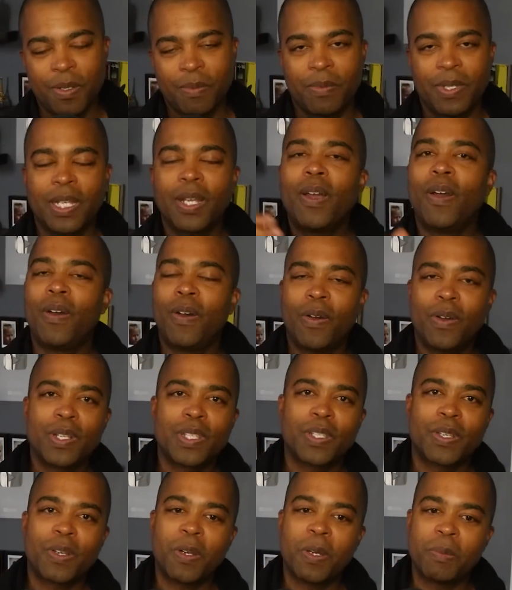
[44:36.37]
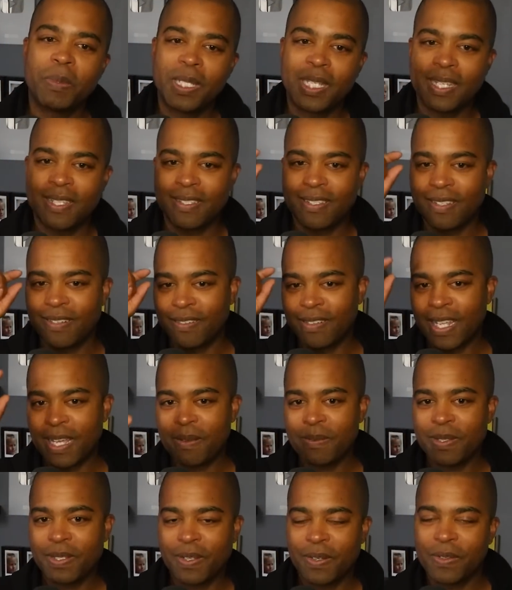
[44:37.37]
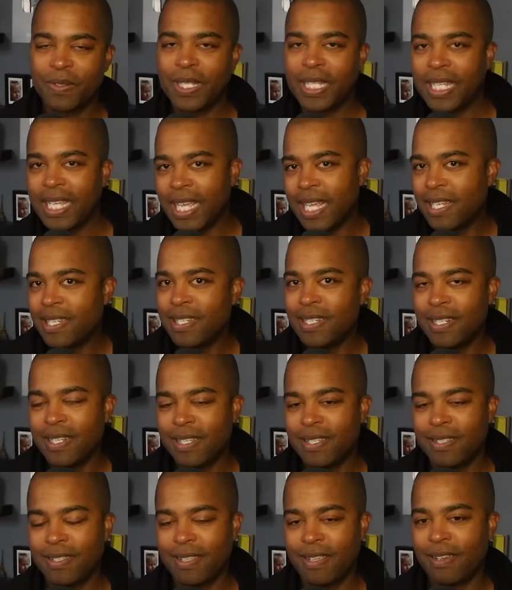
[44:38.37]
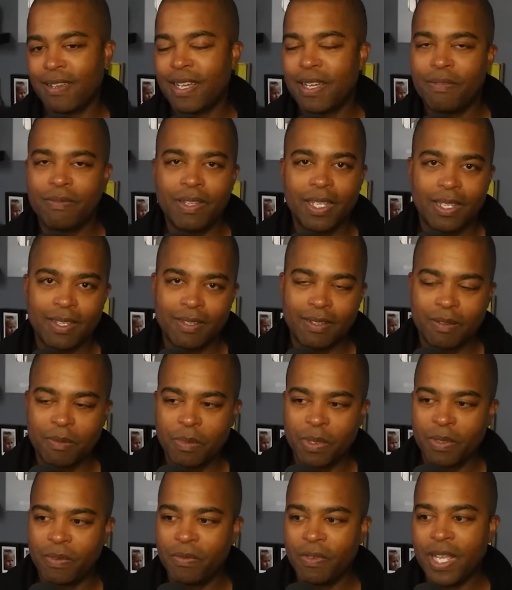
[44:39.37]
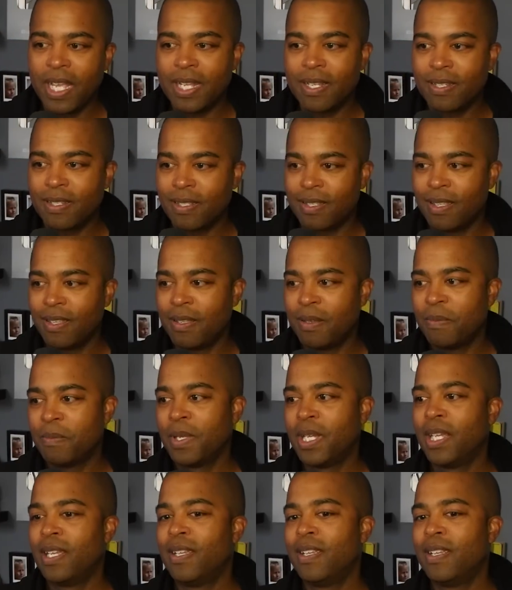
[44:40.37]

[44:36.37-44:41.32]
I'm like, oh, it's her because you know that was her like edginess. They'll have like a little bit of edge to them.